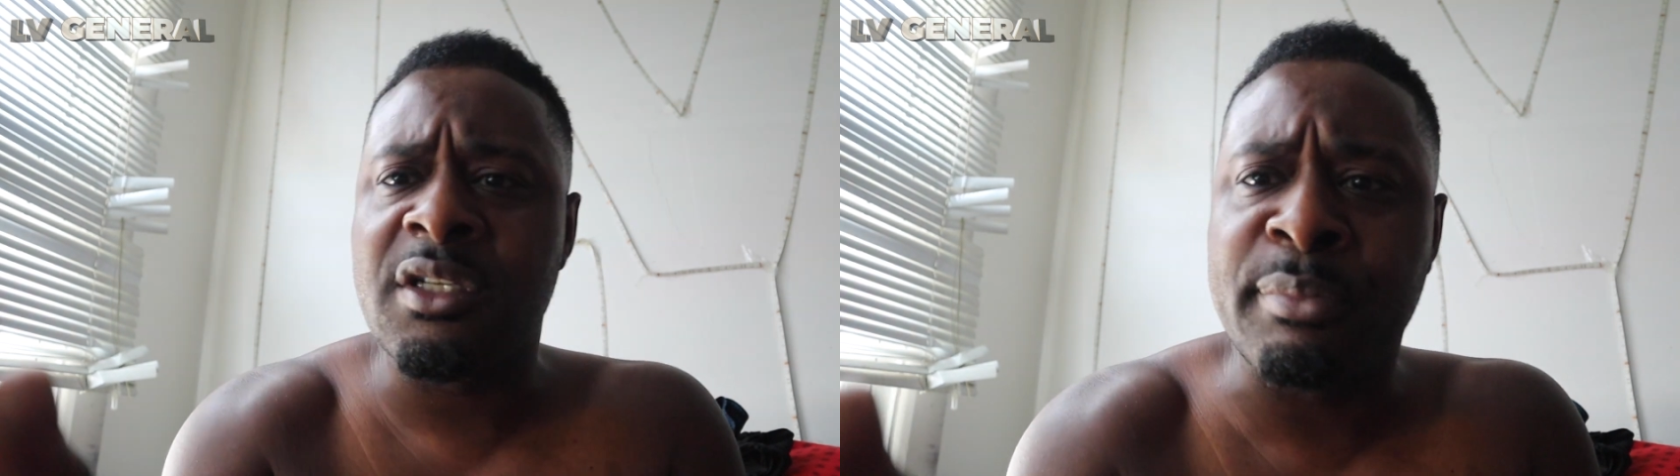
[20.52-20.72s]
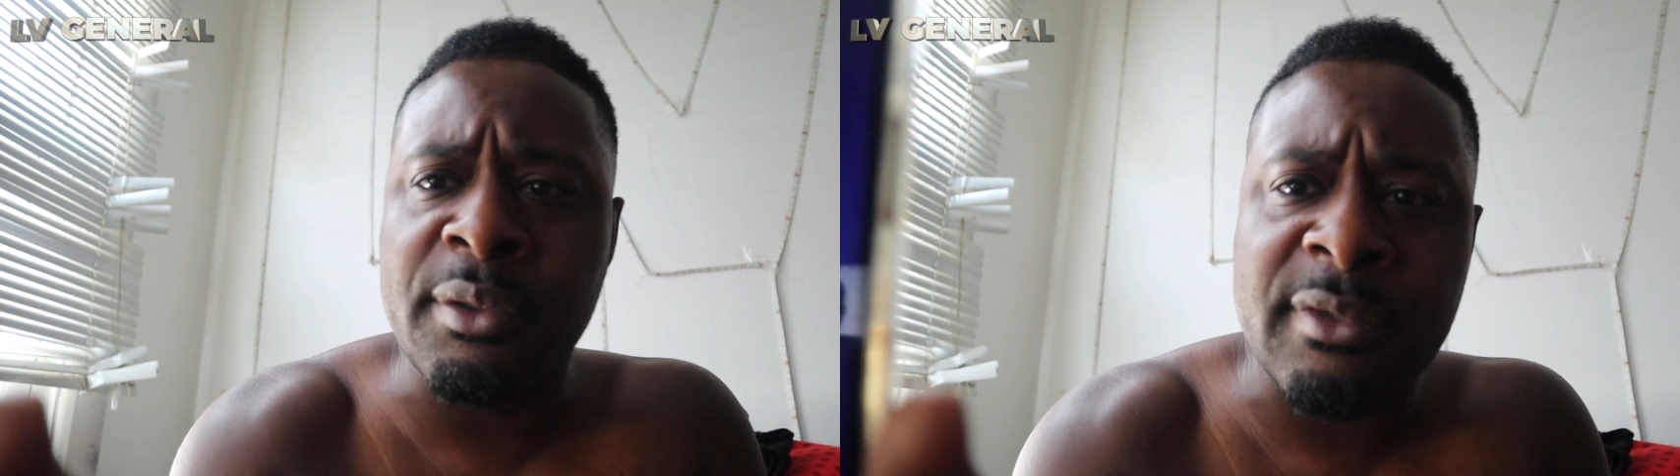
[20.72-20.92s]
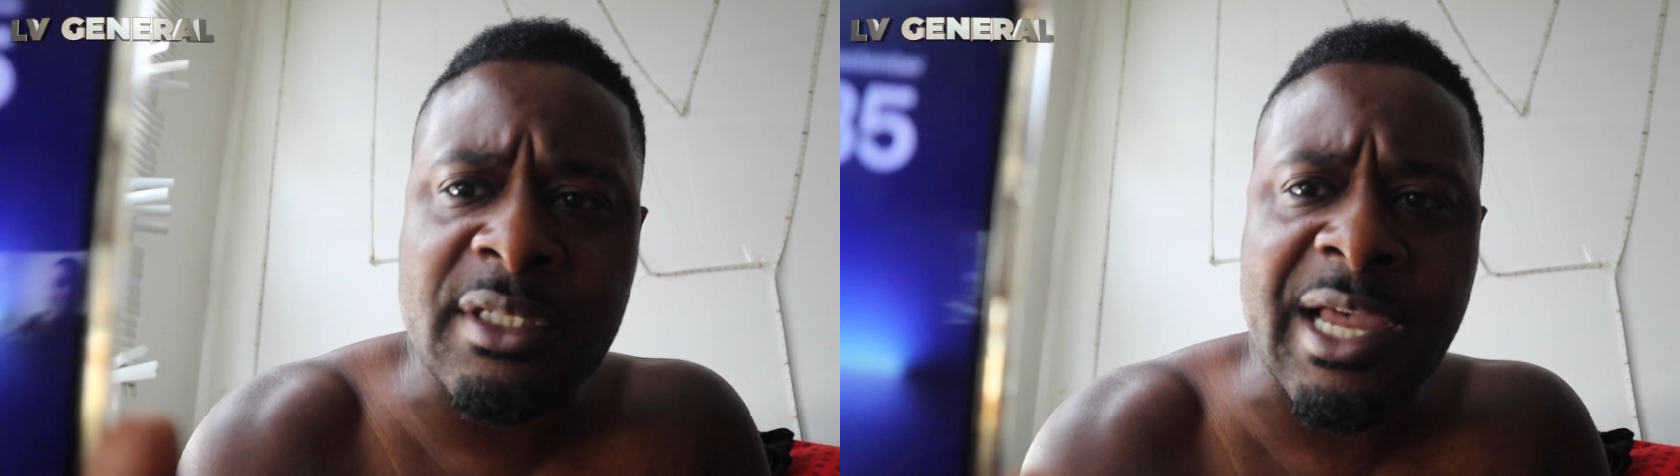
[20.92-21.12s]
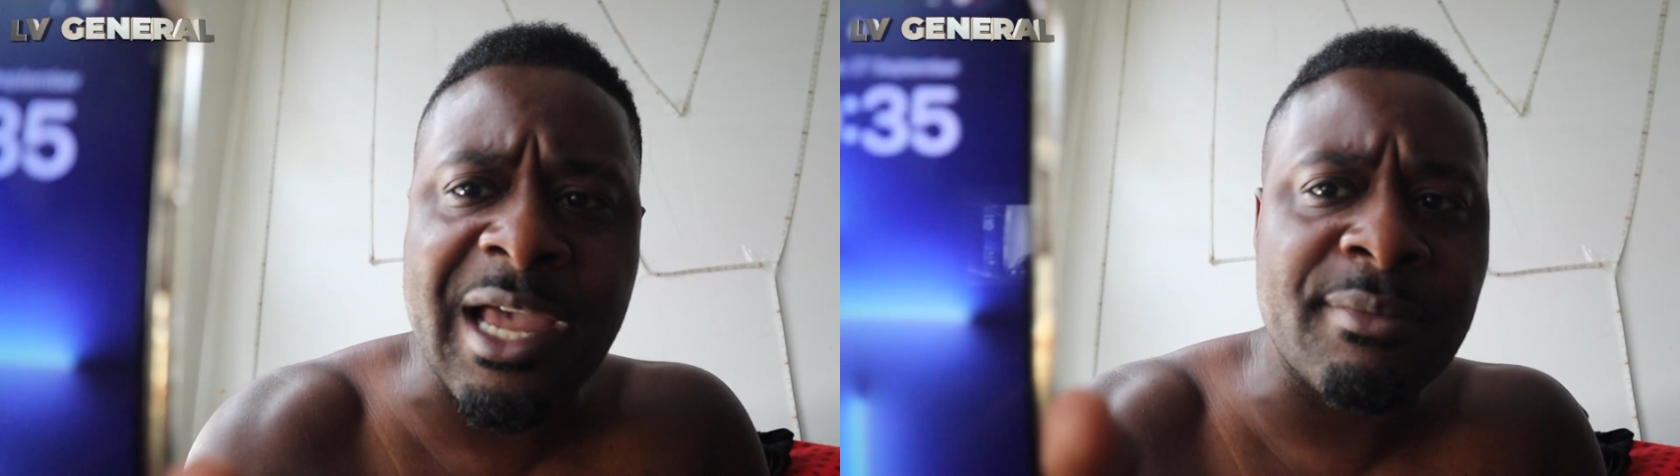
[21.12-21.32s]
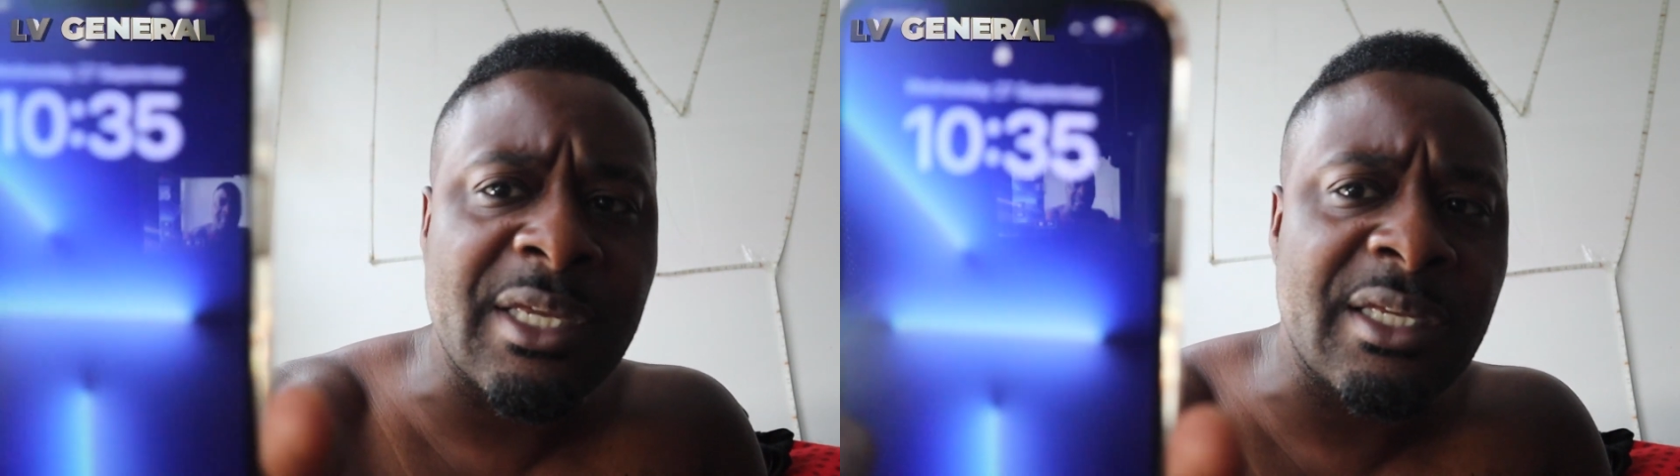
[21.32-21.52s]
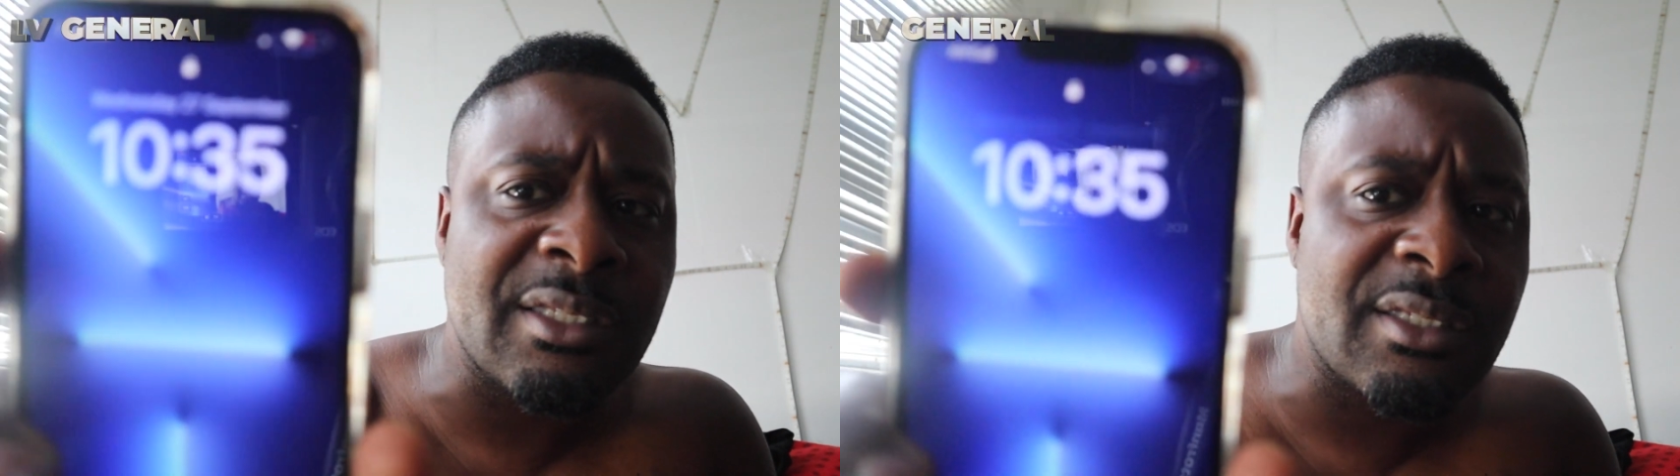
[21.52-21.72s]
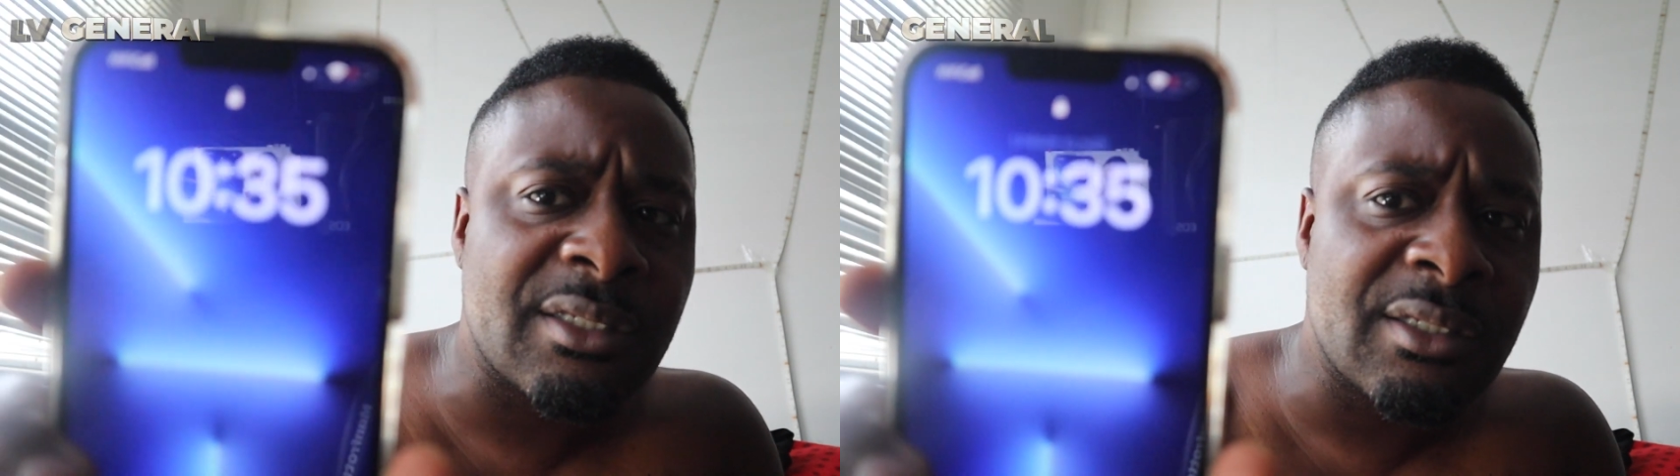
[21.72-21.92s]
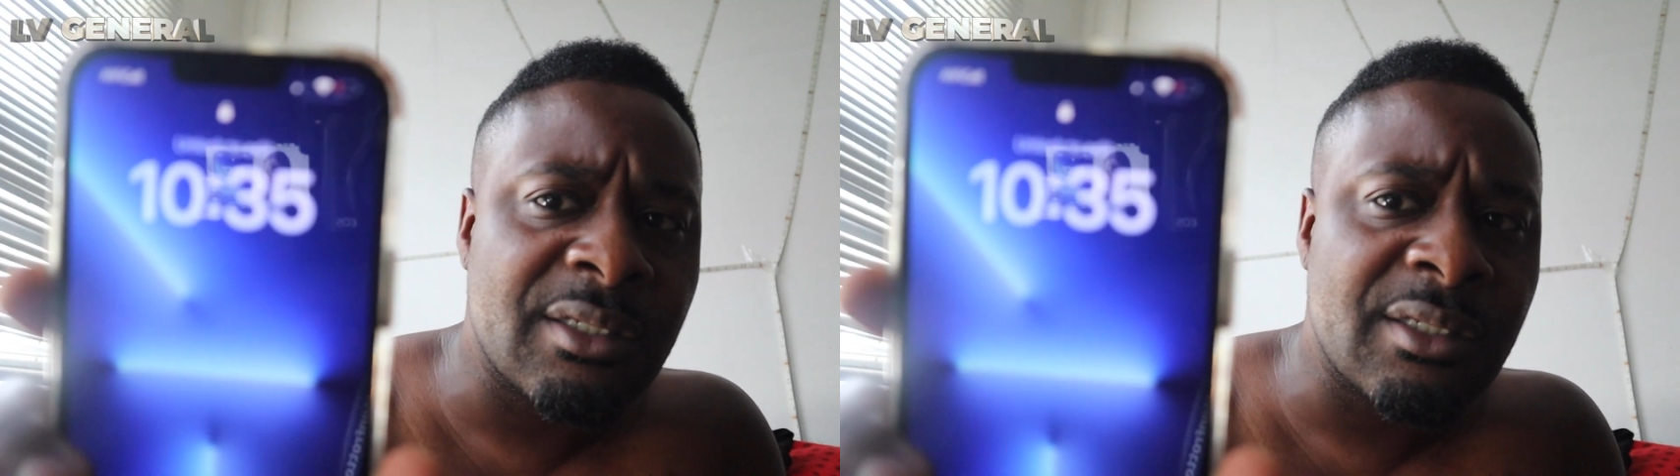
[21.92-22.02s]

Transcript: So boom, the time is